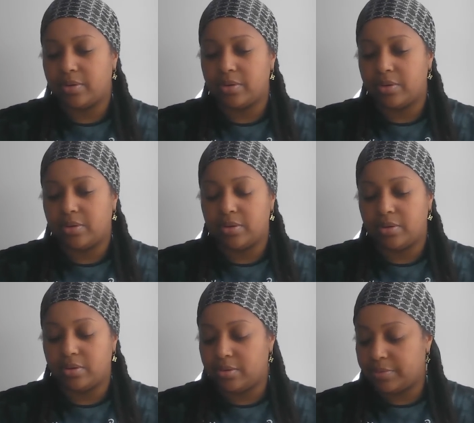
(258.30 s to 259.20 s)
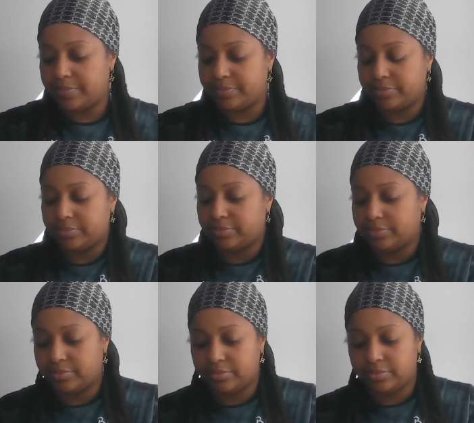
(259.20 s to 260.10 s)

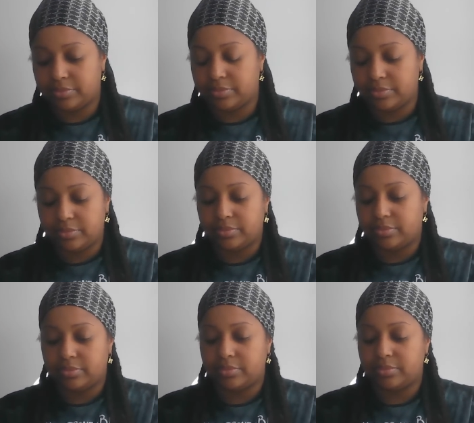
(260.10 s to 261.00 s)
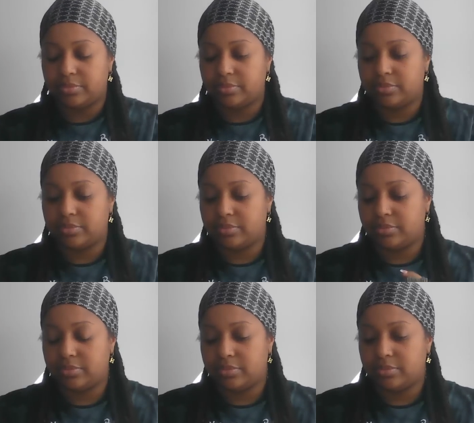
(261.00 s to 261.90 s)

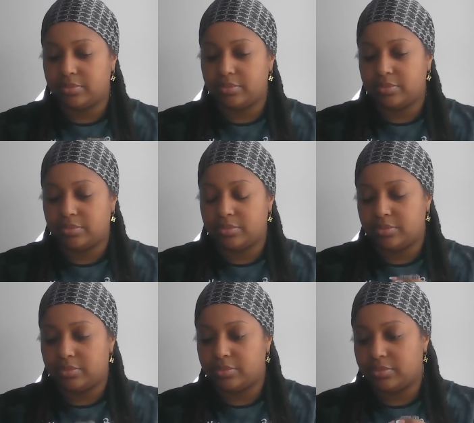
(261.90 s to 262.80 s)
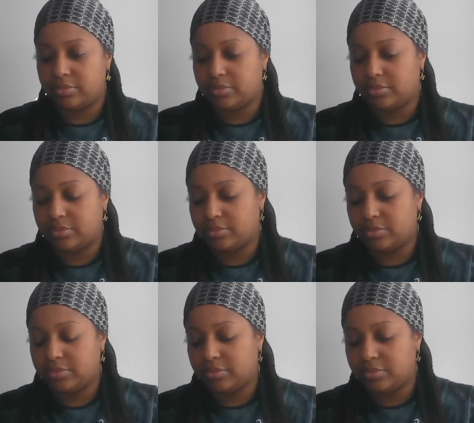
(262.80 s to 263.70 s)

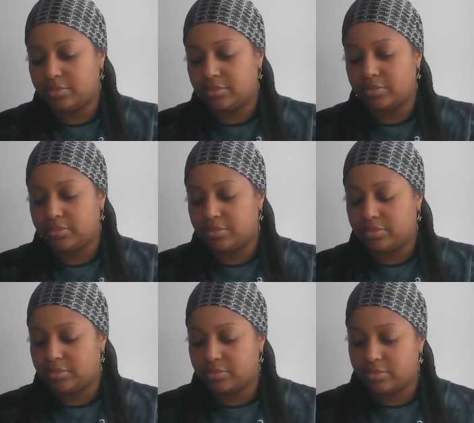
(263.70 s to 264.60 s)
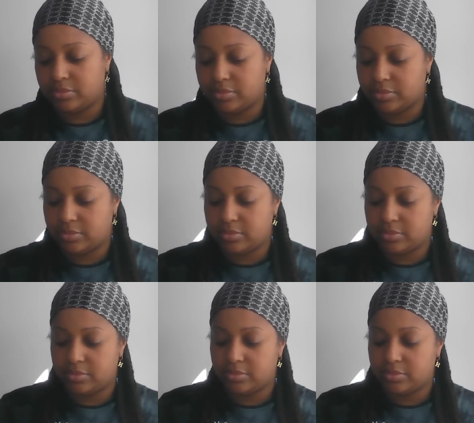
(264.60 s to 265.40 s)
Nothing is said.